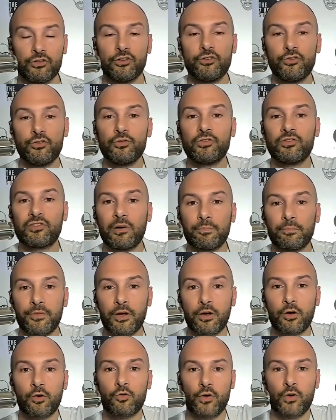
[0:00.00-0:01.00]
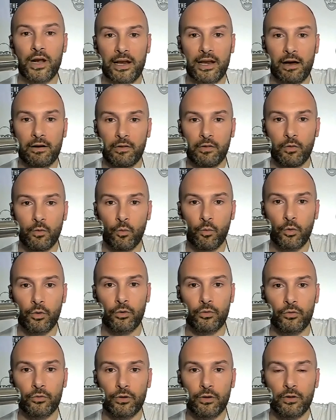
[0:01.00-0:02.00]
to do something great out in the
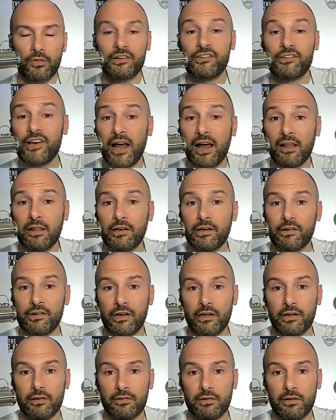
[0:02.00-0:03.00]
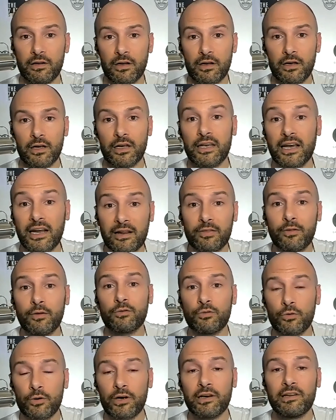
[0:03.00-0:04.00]
world. The challenge is getting
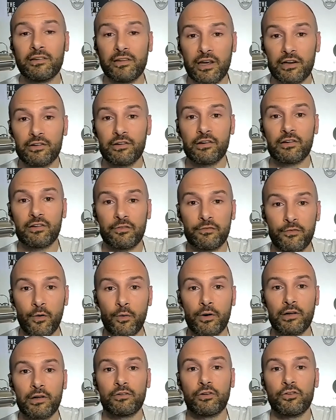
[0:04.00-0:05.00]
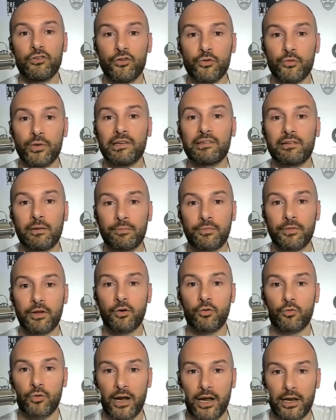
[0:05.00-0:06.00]
those organizations to focus on doing
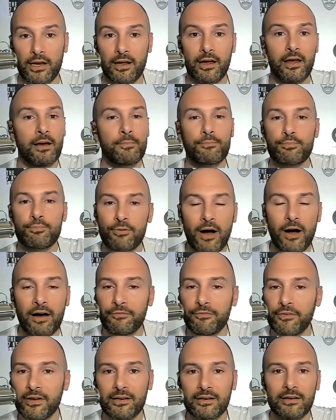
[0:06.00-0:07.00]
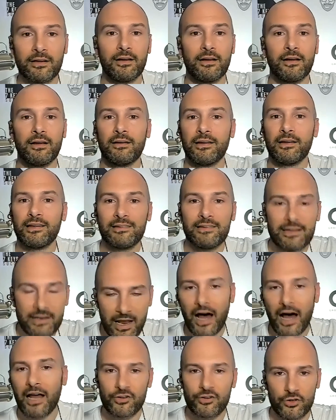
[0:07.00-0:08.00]
something great. Profit is
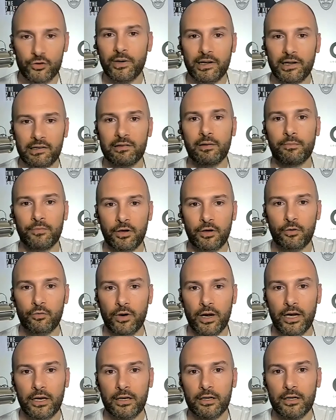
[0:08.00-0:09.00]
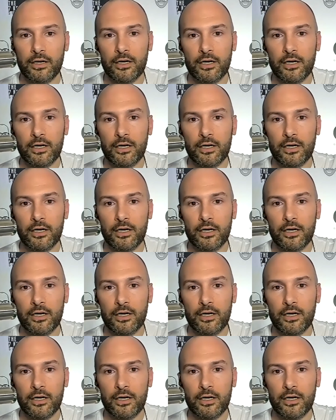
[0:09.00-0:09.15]
not doing something great.